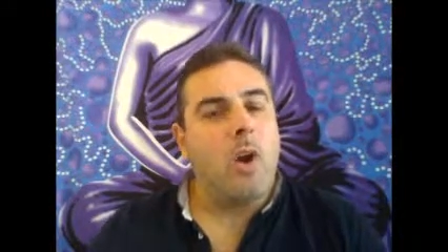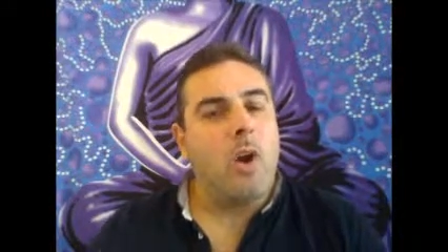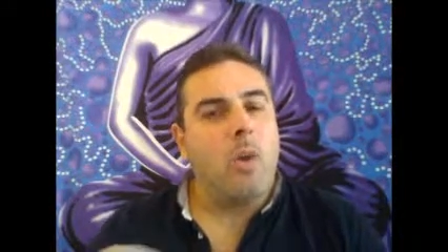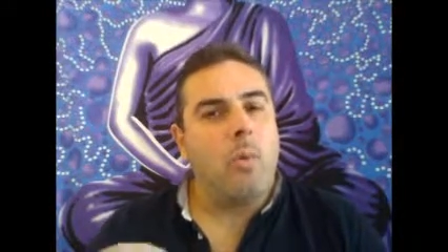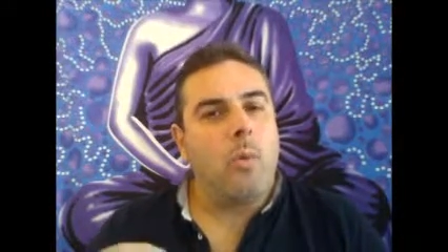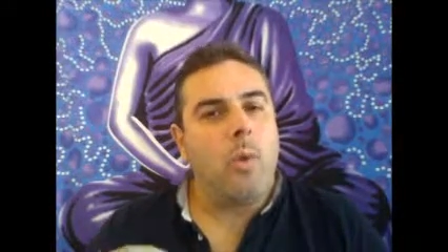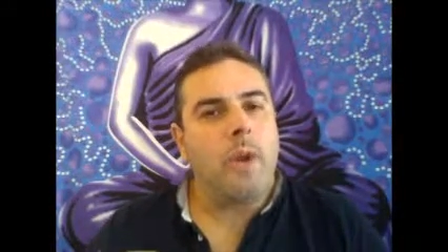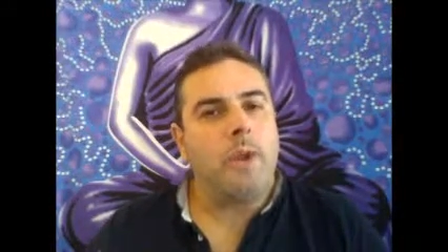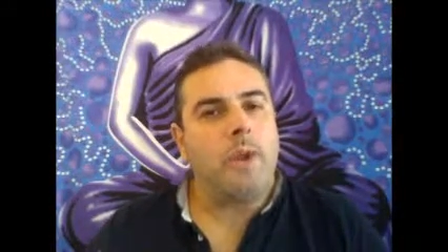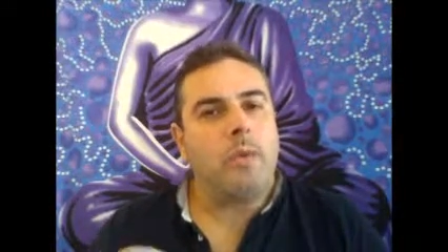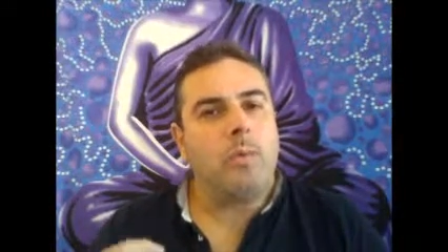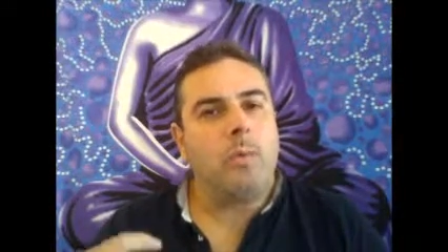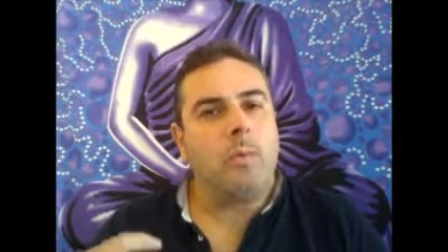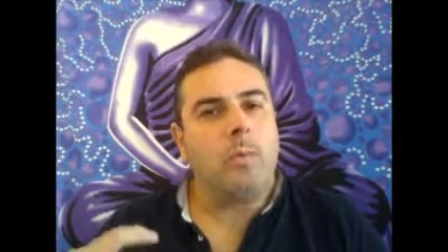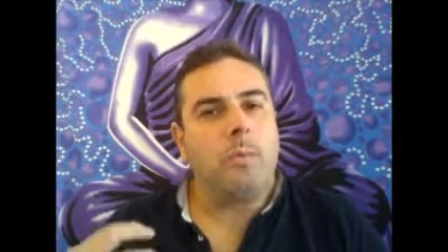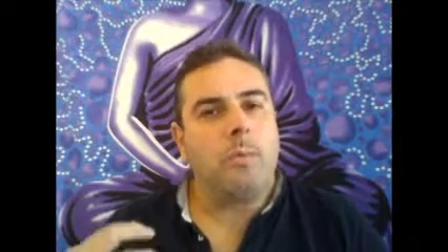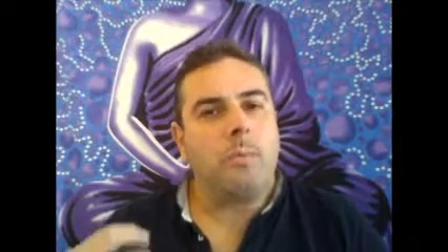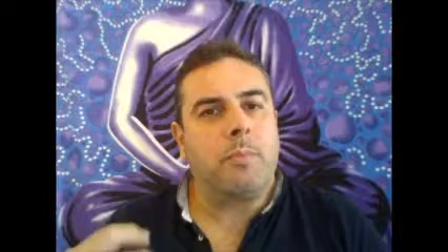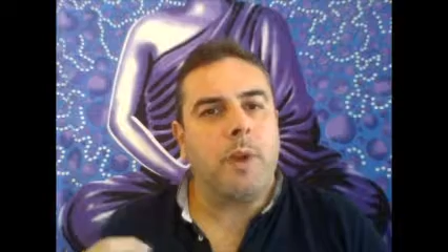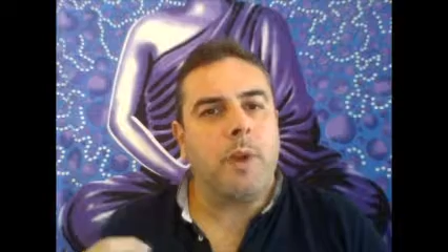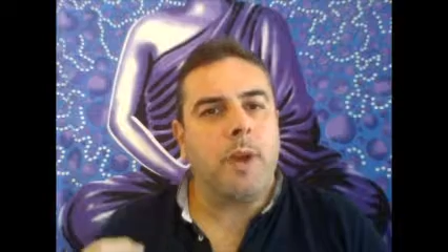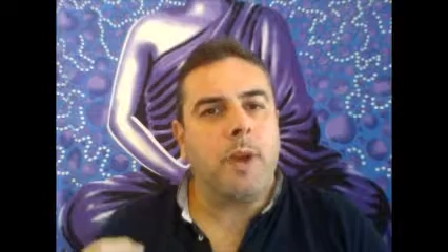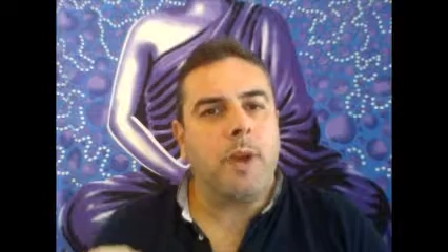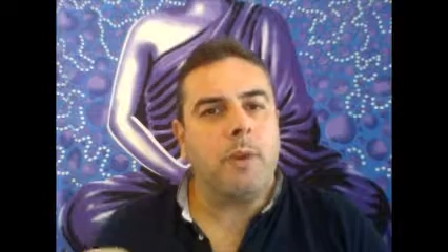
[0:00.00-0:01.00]
which will
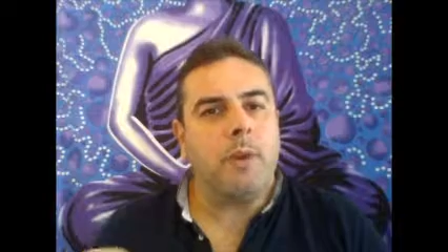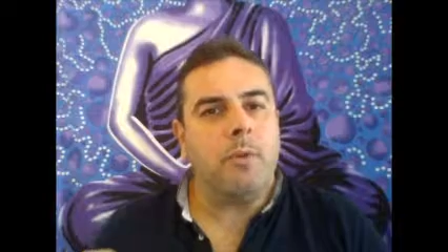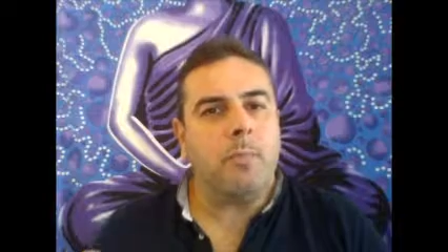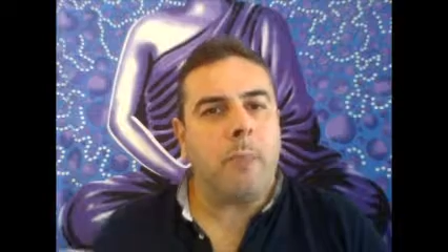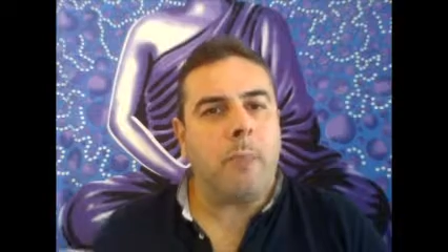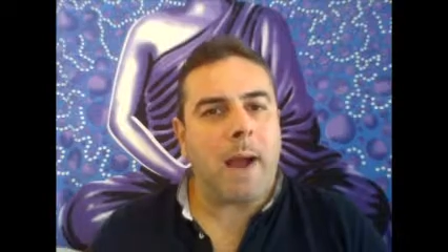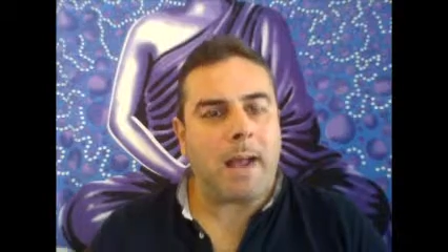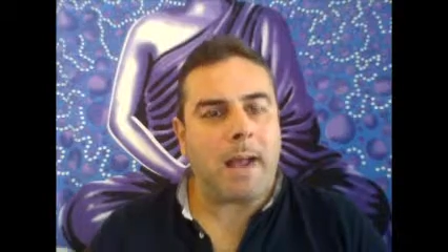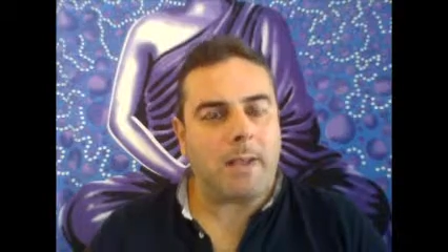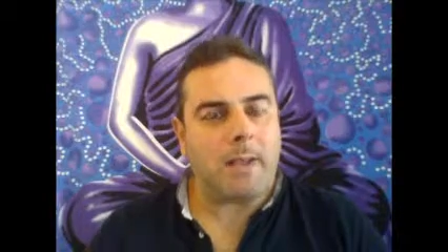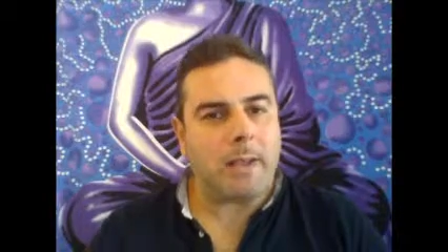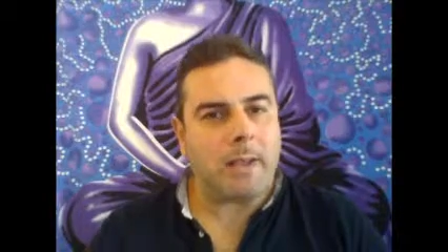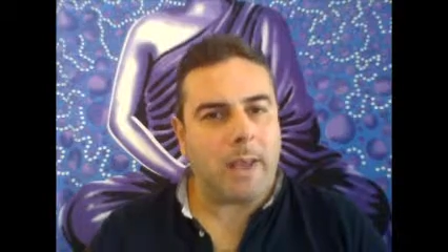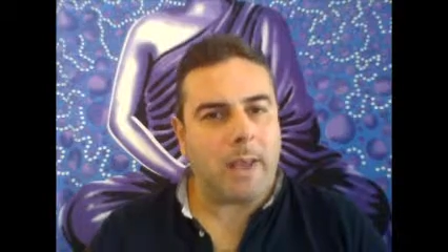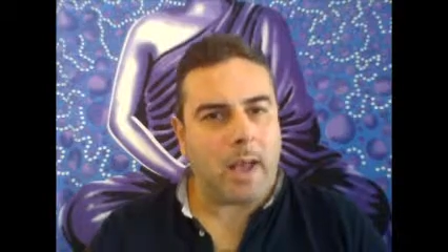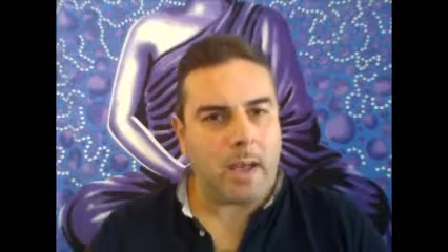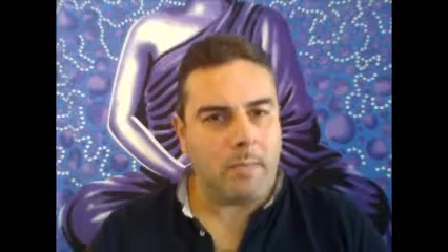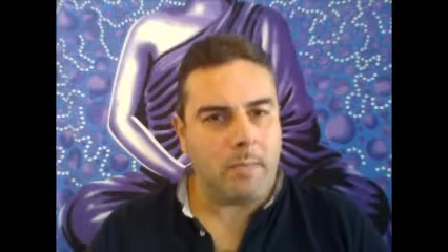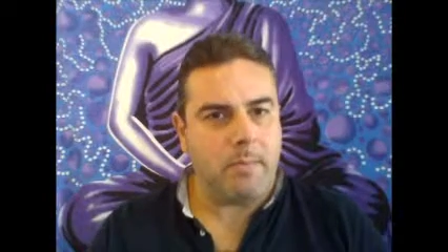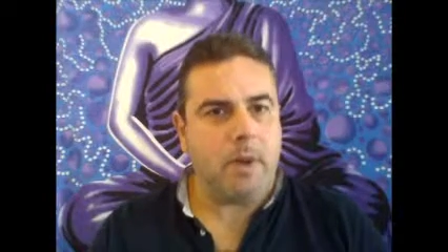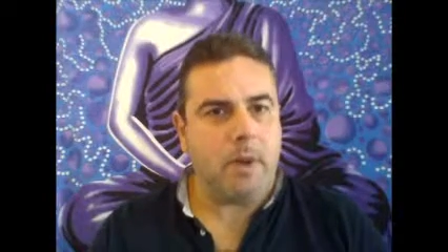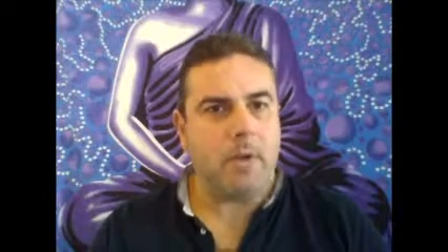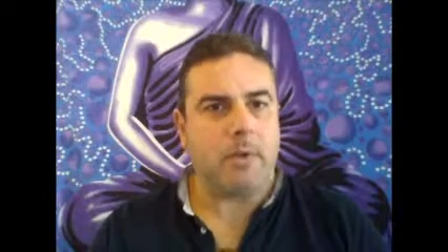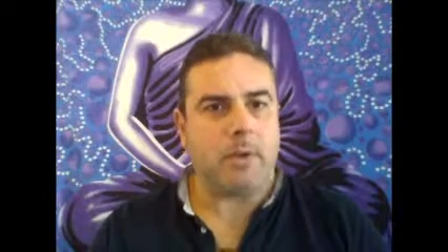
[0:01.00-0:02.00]
bring you back to that
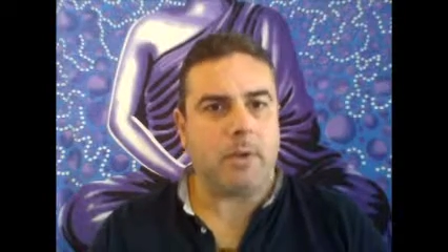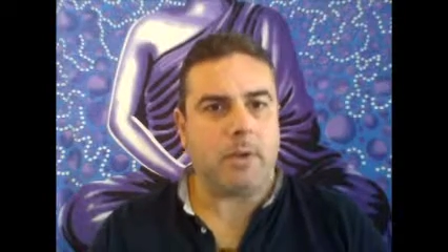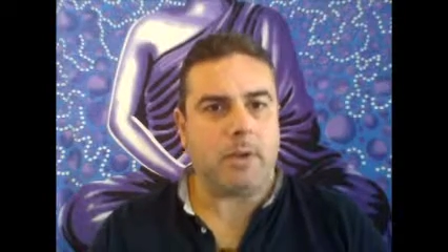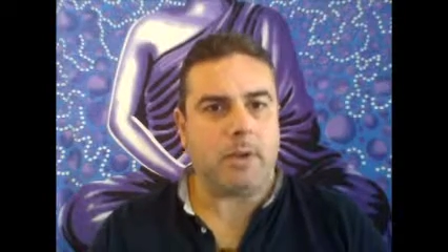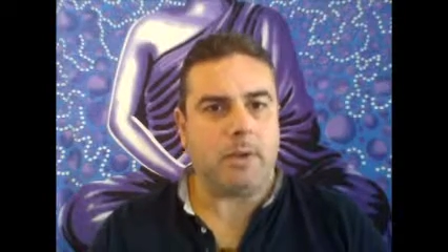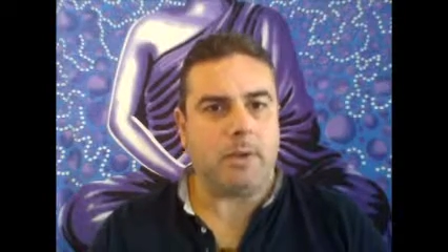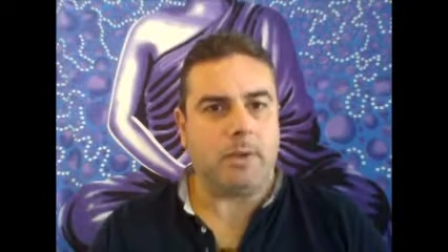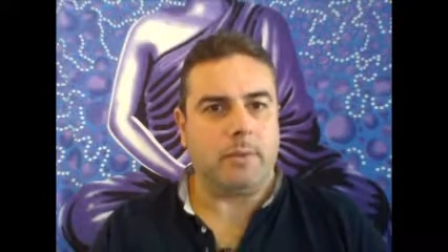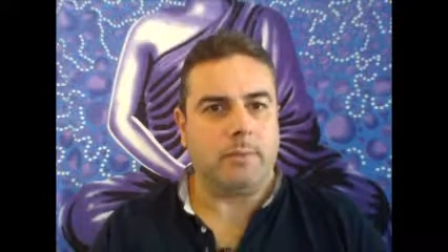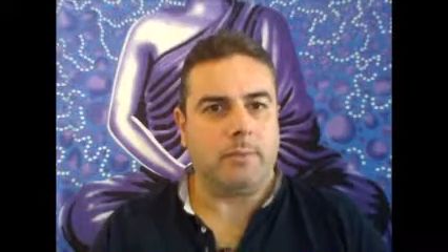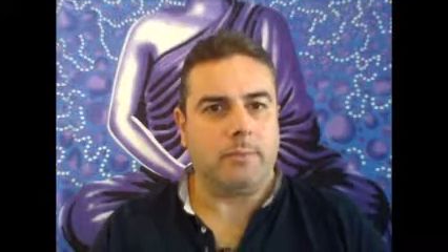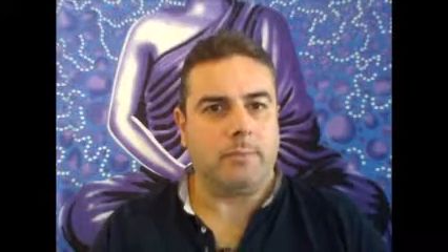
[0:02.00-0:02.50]
emotion.